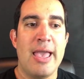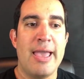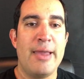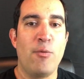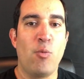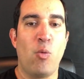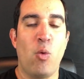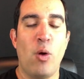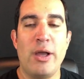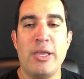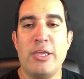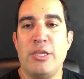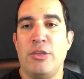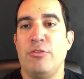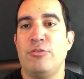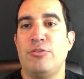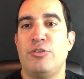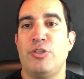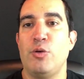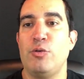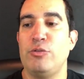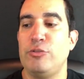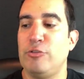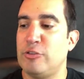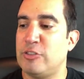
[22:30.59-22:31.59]
And what you
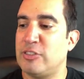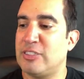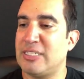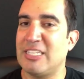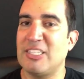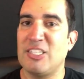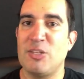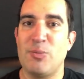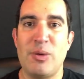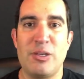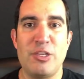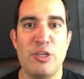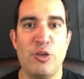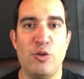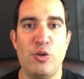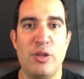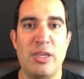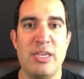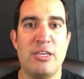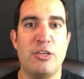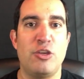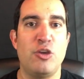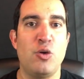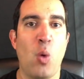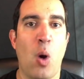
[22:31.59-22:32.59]
do is you send them a
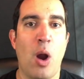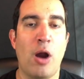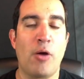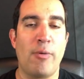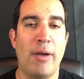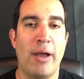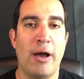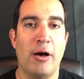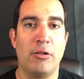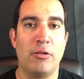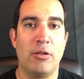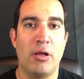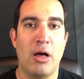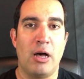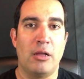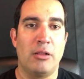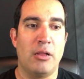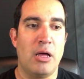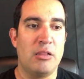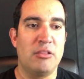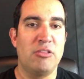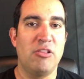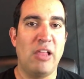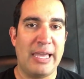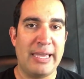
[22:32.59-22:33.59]
unique URL,
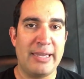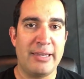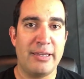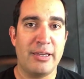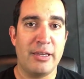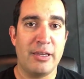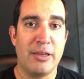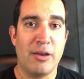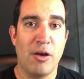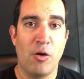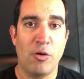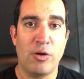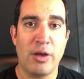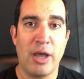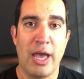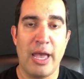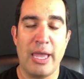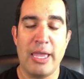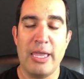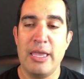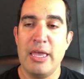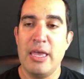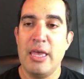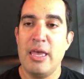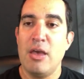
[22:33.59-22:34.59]
a link,
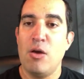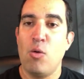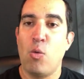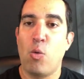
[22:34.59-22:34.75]
okay,